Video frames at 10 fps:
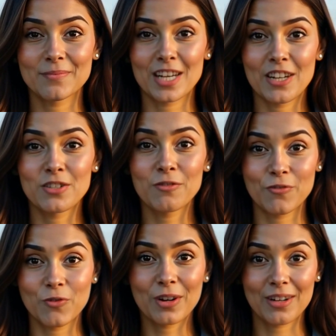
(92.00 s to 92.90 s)
Chapter
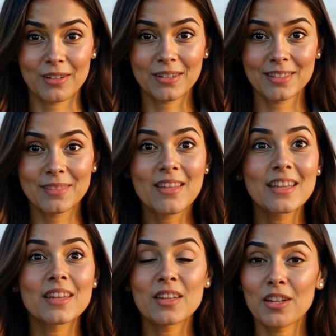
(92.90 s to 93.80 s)
4.
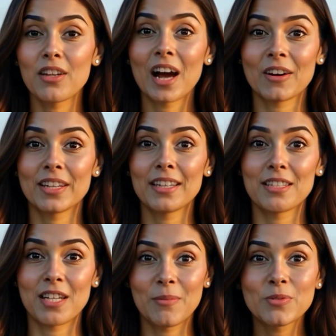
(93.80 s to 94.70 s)

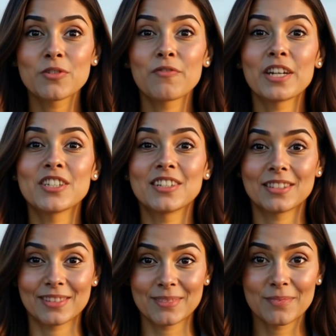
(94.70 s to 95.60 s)
Cloudiness Observation.